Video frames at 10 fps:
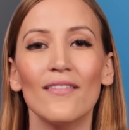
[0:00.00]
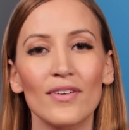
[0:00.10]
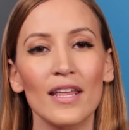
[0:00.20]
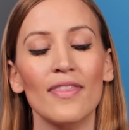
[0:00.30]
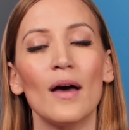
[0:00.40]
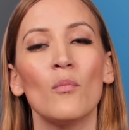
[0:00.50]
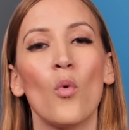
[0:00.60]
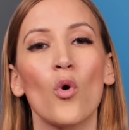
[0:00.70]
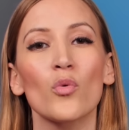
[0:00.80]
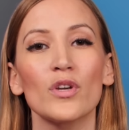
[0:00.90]
evident that
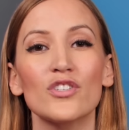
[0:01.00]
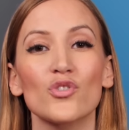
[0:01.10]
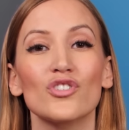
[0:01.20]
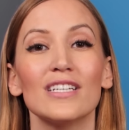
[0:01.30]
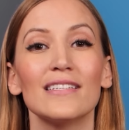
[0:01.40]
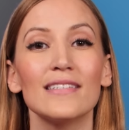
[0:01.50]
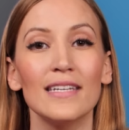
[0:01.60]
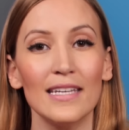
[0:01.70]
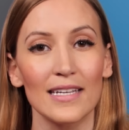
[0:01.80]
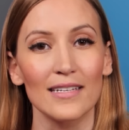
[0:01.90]
more research is
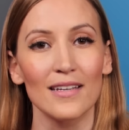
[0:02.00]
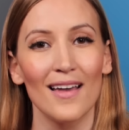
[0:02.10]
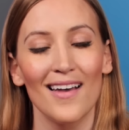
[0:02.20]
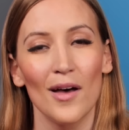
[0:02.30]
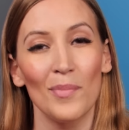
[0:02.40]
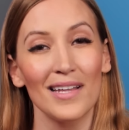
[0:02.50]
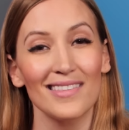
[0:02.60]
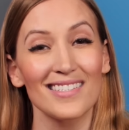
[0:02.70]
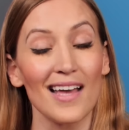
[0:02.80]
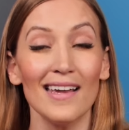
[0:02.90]
needed.
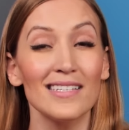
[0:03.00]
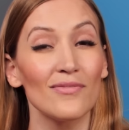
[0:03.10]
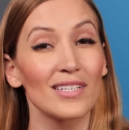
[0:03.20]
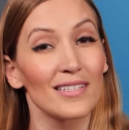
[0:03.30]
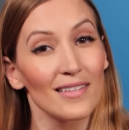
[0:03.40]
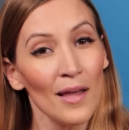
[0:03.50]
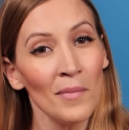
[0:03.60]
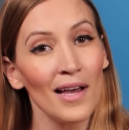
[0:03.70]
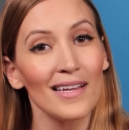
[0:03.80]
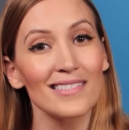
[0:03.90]
But the scientific
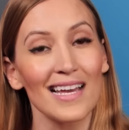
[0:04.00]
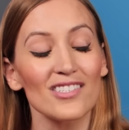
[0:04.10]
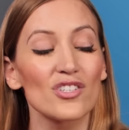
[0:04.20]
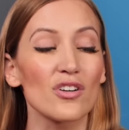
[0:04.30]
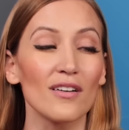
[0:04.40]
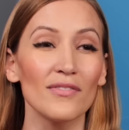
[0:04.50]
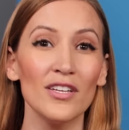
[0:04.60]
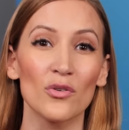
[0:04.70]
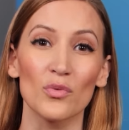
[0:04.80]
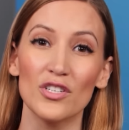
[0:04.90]
dilemma is that
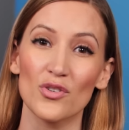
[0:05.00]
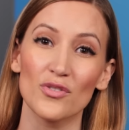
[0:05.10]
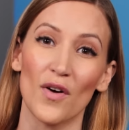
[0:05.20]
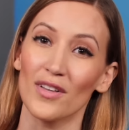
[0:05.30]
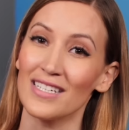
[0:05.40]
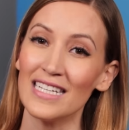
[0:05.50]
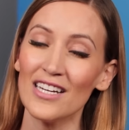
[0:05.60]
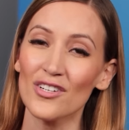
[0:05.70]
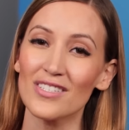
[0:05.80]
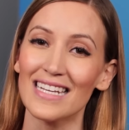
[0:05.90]
starving your research
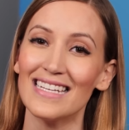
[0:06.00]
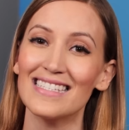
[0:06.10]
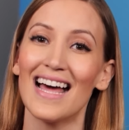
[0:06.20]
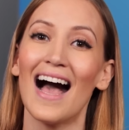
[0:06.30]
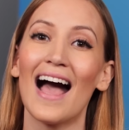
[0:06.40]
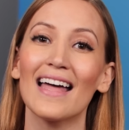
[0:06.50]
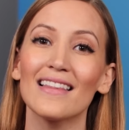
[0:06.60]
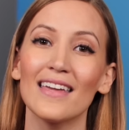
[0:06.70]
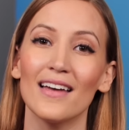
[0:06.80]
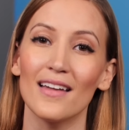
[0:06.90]
volunteers is
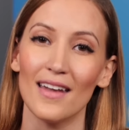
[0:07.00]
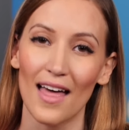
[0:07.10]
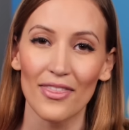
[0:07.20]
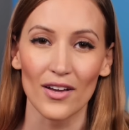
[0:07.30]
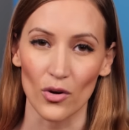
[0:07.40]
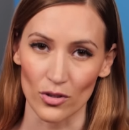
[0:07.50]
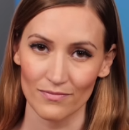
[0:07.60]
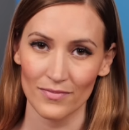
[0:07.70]
highly unethical.